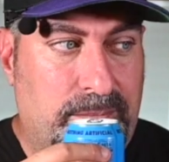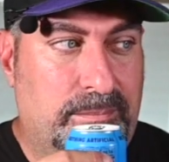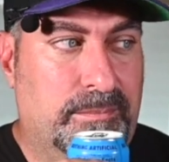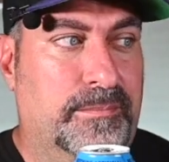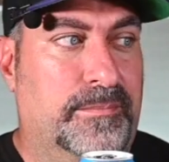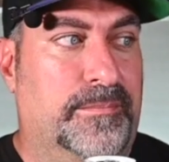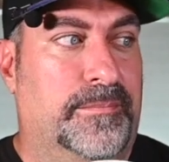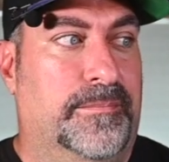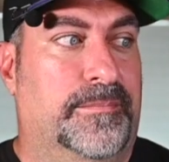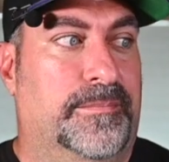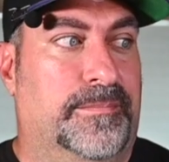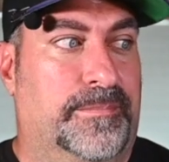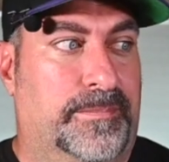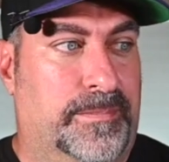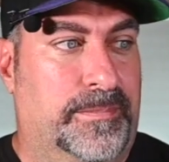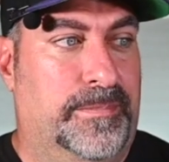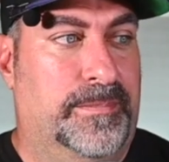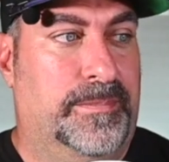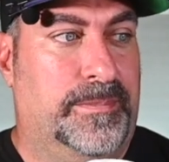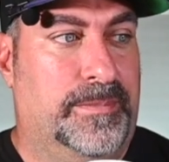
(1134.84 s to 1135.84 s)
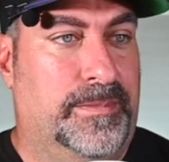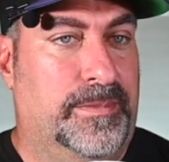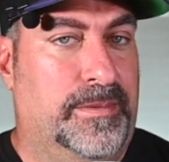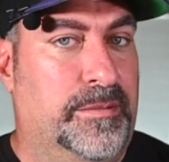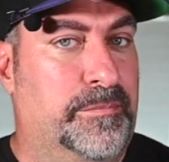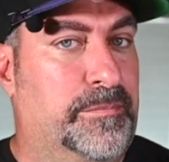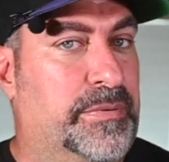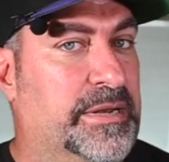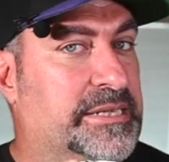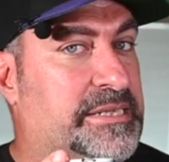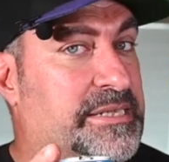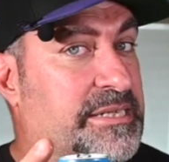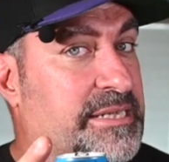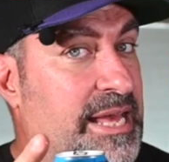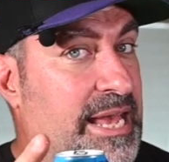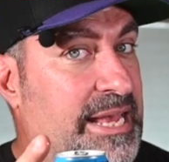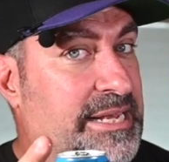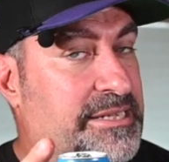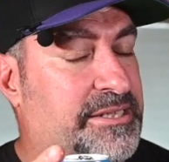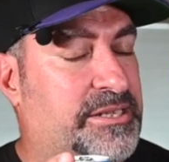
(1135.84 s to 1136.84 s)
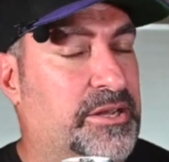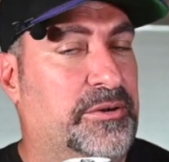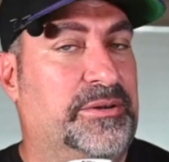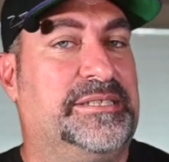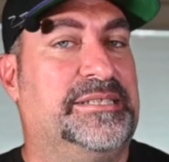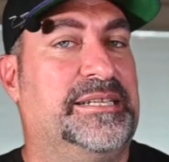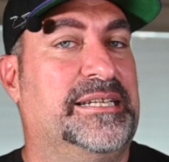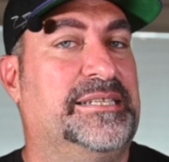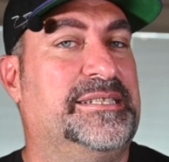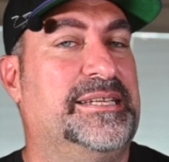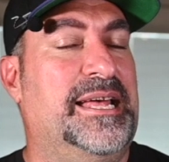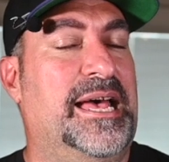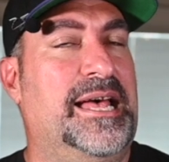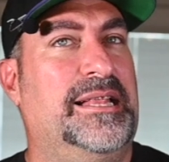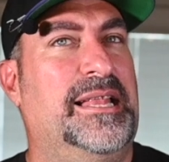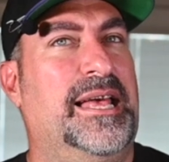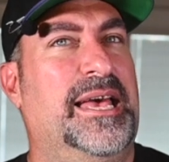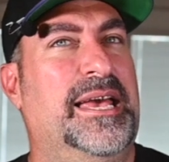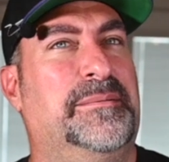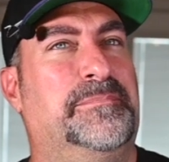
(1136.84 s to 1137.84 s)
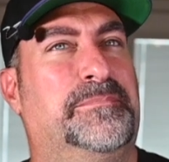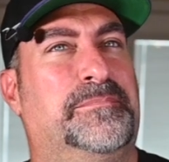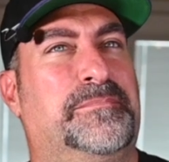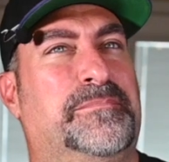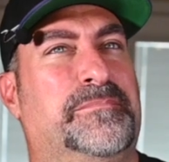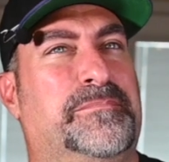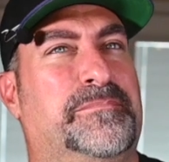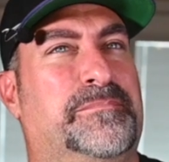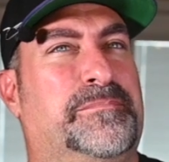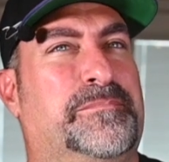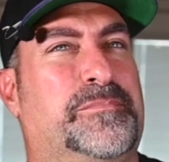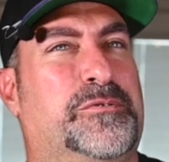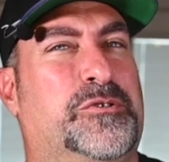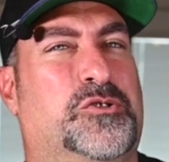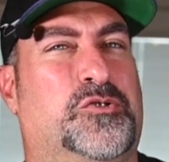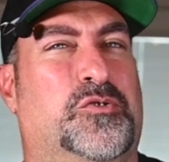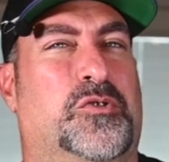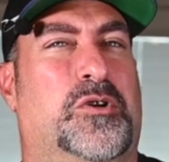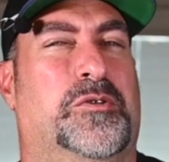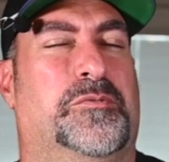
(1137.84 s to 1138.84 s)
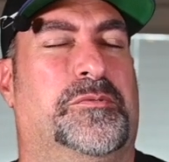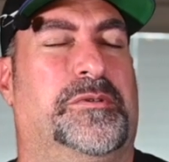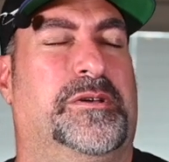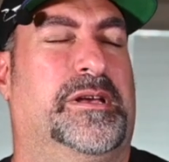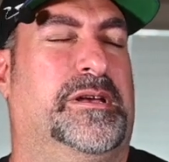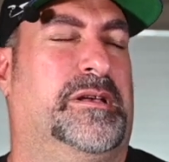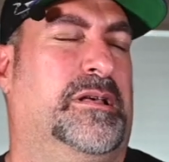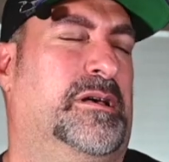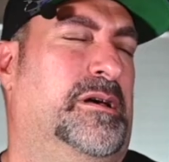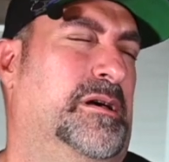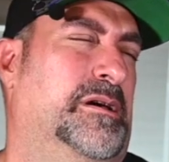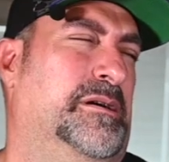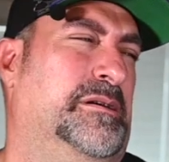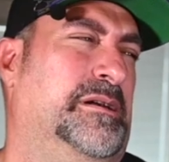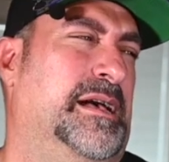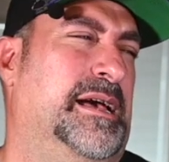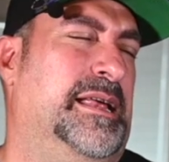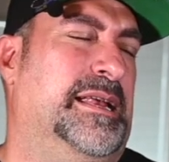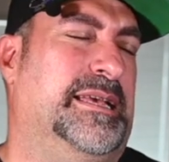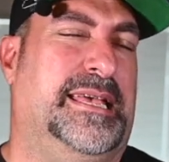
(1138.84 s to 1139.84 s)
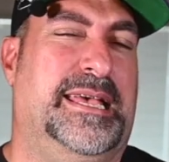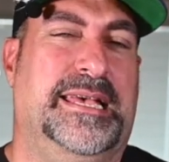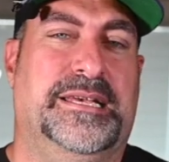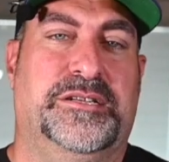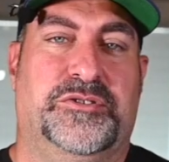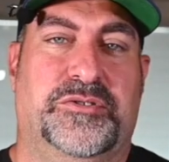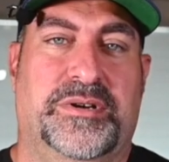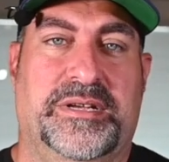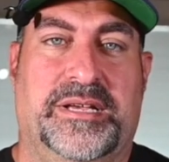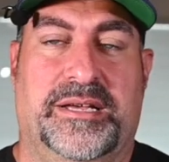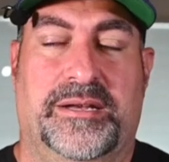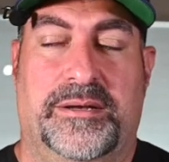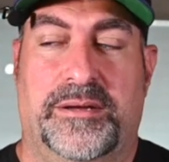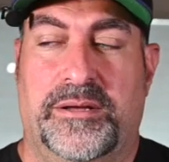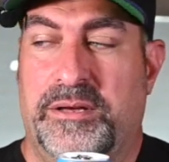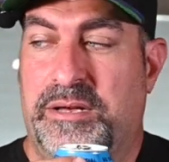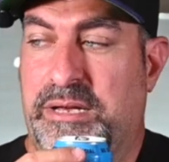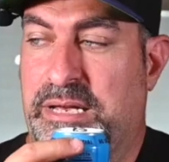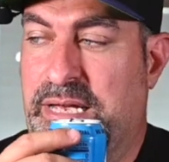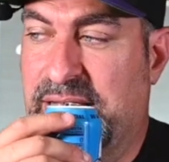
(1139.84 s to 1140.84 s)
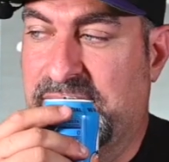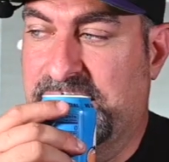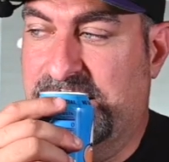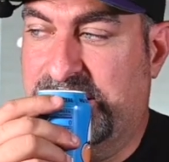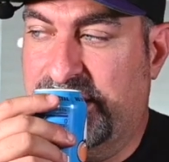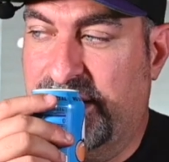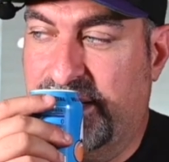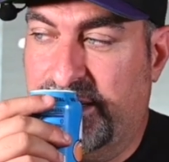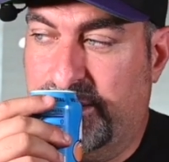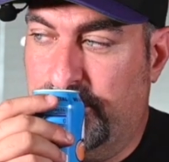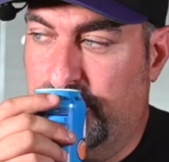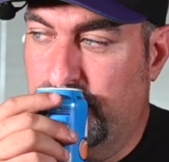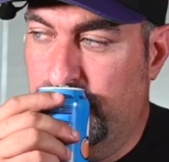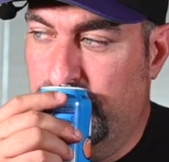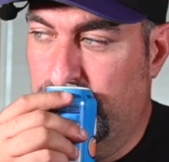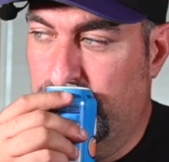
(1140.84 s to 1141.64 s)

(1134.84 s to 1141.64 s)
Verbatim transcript: Hmm, but it's nice though. It's it's not like strong where you're like, oh God, I can't drink it. It's like,